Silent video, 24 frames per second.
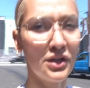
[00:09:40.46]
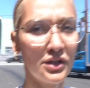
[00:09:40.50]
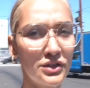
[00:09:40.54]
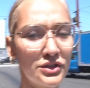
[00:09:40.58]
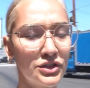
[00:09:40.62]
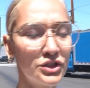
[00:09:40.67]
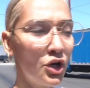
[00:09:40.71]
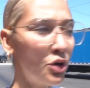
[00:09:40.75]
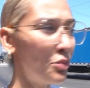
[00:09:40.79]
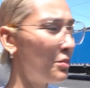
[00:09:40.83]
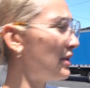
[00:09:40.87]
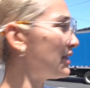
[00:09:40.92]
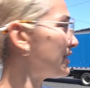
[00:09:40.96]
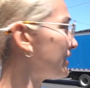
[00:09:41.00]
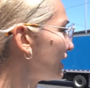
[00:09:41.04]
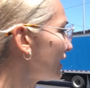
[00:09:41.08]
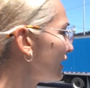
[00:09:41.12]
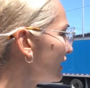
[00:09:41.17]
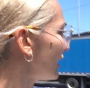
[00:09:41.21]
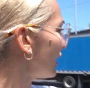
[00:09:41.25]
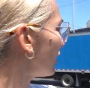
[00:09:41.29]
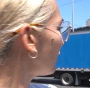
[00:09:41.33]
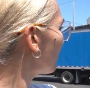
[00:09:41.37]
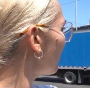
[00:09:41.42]
So
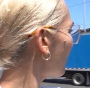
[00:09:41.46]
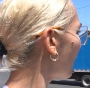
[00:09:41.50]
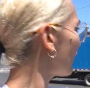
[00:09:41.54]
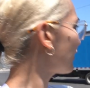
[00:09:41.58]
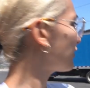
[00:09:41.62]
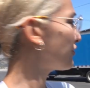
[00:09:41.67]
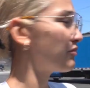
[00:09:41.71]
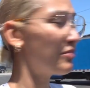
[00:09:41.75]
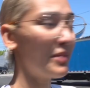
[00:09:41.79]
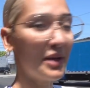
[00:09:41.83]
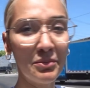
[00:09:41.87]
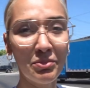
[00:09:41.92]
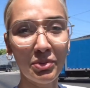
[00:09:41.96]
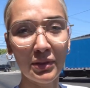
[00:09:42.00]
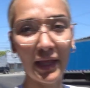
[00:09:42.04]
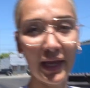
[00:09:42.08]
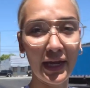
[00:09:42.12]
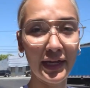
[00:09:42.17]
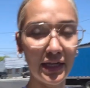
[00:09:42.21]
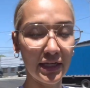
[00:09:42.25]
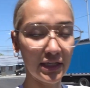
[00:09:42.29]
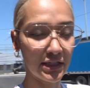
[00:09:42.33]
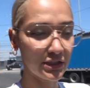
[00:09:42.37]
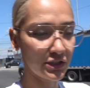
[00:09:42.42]
midday now, and part of my
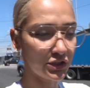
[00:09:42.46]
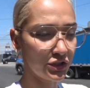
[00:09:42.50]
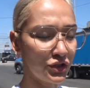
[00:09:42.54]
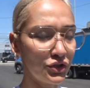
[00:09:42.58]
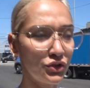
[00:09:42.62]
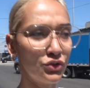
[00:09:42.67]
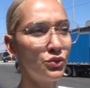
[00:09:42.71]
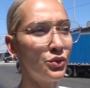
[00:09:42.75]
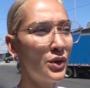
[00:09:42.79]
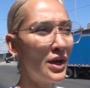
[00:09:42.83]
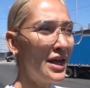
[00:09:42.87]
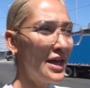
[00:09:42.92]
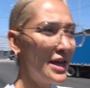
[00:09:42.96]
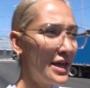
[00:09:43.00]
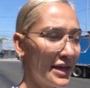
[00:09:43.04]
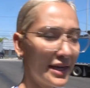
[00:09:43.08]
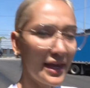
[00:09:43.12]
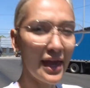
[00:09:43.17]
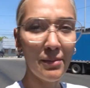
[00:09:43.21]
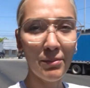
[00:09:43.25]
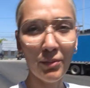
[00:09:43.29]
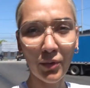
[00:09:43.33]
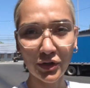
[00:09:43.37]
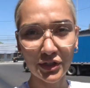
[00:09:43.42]
plan is to
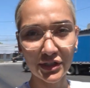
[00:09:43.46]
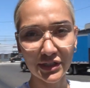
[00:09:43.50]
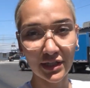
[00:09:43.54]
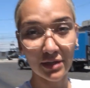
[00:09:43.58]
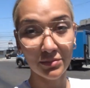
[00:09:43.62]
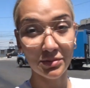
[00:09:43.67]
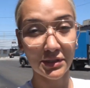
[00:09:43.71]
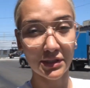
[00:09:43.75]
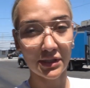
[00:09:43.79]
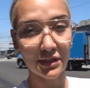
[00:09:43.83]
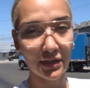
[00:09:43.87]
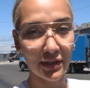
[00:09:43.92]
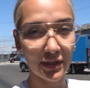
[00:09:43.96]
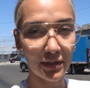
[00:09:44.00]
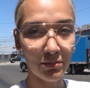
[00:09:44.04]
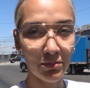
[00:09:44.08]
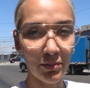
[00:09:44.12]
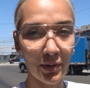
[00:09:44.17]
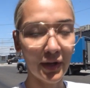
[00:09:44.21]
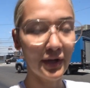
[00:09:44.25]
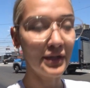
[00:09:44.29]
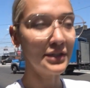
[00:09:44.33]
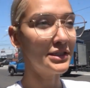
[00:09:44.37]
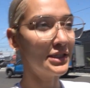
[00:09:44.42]
get more steps in than
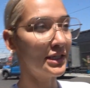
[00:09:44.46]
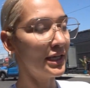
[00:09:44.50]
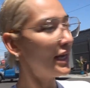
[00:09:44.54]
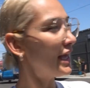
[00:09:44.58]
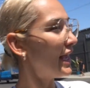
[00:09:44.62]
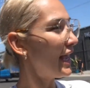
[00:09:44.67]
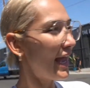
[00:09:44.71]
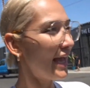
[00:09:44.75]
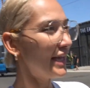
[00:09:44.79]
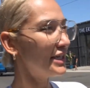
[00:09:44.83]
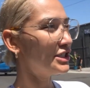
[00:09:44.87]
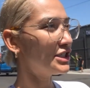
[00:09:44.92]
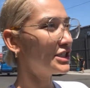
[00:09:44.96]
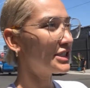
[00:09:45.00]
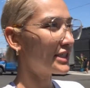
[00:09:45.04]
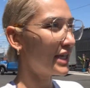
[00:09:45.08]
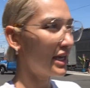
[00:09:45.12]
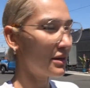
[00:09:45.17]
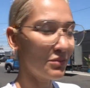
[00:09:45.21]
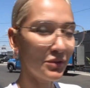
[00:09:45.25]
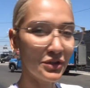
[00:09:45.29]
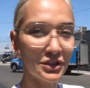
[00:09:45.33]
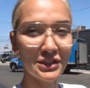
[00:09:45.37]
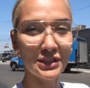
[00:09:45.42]
Bart and just
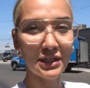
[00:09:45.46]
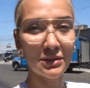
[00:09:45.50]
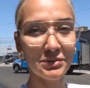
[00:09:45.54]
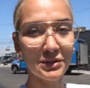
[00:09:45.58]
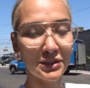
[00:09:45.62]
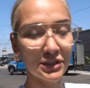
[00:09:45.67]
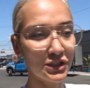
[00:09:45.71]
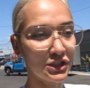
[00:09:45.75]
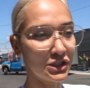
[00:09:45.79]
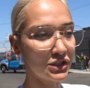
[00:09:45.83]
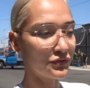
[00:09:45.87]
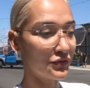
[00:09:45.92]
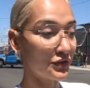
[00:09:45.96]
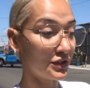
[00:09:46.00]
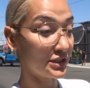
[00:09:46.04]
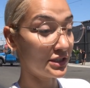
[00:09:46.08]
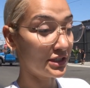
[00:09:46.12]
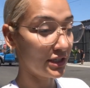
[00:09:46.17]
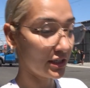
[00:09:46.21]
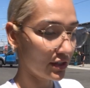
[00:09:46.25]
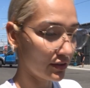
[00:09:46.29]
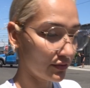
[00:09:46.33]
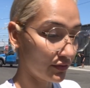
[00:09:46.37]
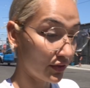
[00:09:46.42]
get more steps in just for the
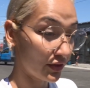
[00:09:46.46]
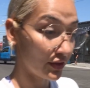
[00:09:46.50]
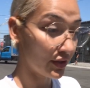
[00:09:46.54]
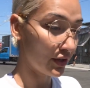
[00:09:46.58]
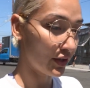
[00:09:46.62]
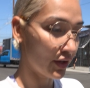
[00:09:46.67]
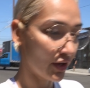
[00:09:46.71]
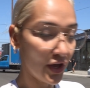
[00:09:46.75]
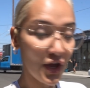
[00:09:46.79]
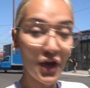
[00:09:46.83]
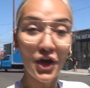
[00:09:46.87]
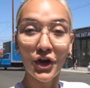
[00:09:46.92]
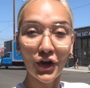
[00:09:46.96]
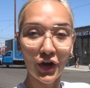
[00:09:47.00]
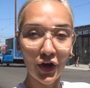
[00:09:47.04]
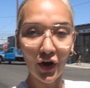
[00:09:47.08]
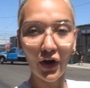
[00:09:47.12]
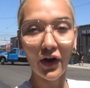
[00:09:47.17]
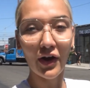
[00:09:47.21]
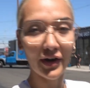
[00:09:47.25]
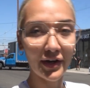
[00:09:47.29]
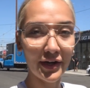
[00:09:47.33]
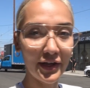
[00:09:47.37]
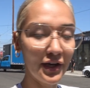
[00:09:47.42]
sake of the
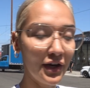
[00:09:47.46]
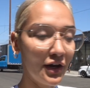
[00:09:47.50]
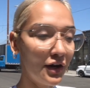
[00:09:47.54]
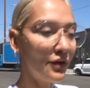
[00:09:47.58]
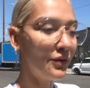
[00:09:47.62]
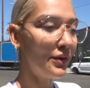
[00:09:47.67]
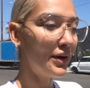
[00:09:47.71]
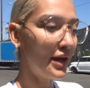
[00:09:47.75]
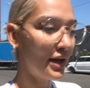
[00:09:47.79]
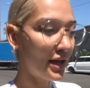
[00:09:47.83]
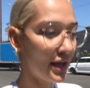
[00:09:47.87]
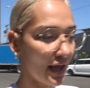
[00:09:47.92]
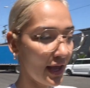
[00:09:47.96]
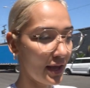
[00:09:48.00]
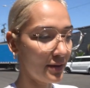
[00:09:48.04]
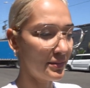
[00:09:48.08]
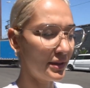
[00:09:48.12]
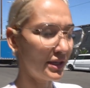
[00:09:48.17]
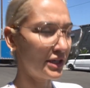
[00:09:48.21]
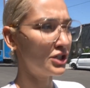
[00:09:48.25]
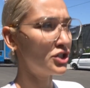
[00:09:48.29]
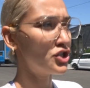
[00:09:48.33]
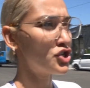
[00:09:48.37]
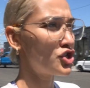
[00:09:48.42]
cardio and
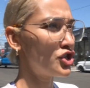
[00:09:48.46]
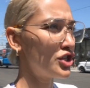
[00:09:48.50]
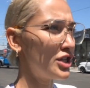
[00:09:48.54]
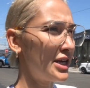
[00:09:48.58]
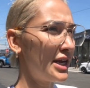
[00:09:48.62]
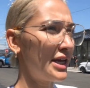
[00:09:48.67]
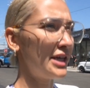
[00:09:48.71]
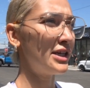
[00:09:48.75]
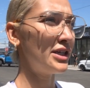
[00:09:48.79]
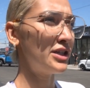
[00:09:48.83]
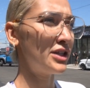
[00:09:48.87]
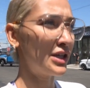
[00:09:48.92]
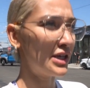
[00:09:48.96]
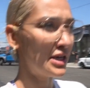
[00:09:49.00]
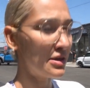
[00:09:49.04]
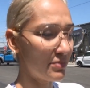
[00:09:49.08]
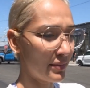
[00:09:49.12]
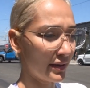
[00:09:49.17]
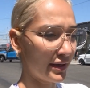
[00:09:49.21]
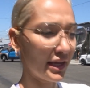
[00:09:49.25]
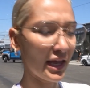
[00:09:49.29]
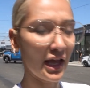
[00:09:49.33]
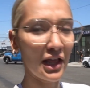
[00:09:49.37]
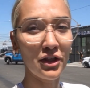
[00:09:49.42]
making sure that I can keep
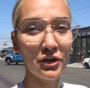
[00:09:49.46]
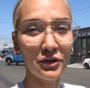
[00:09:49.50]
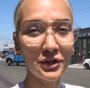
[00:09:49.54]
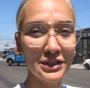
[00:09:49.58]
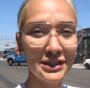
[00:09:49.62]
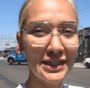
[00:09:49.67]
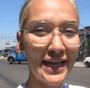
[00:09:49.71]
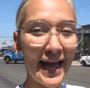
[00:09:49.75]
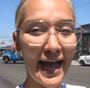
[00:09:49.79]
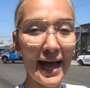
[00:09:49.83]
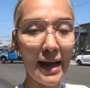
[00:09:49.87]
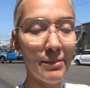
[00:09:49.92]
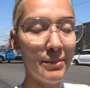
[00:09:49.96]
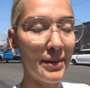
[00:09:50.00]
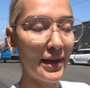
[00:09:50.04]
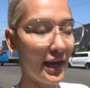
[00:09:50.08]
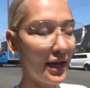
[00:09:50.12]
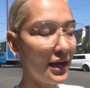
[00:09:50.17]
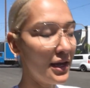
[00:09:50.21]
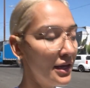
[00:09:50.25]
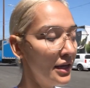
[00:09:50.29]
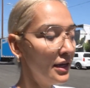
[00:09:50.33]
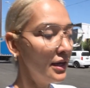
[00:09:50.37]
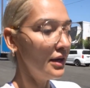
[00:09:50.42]
my calories at bay.